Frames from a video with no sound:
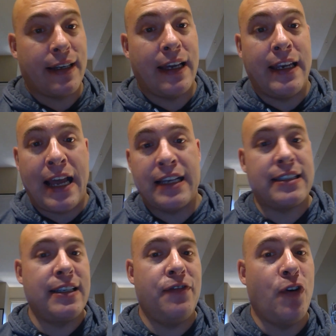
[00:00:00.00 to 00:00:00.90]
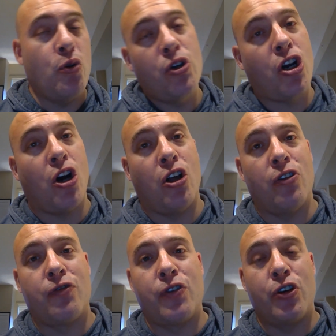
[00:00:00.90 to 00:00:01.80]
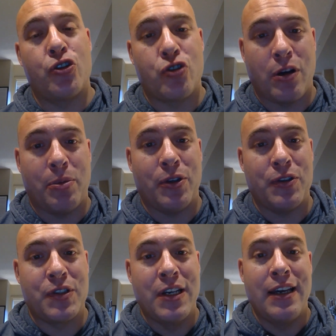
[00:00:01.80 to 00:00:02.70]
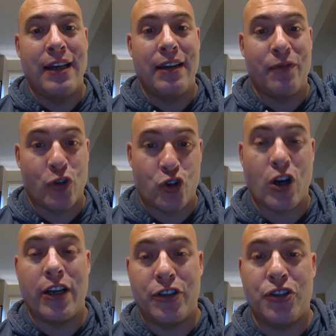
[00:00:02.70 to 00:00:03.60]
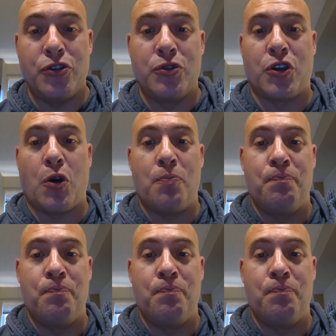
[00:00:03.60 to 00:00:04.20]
a nasty phone call for your troubles for trying to do so.